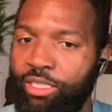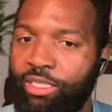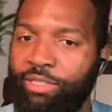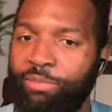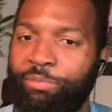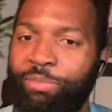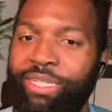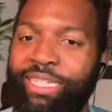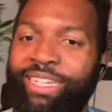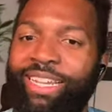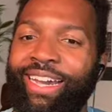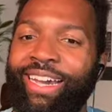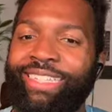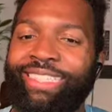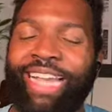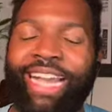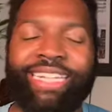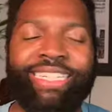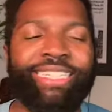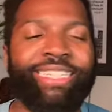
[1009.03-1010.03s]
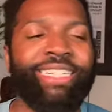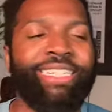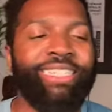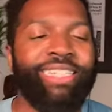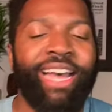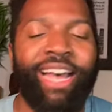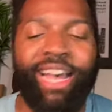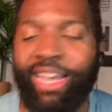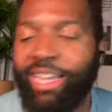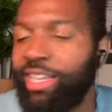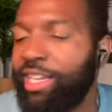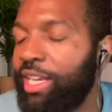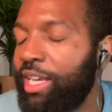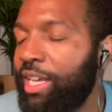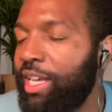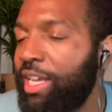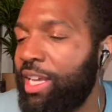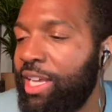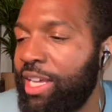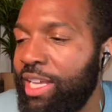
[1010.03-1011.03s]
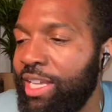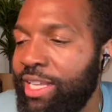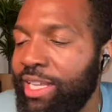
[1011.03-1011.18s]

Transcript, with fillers: I have a very modern vehicle.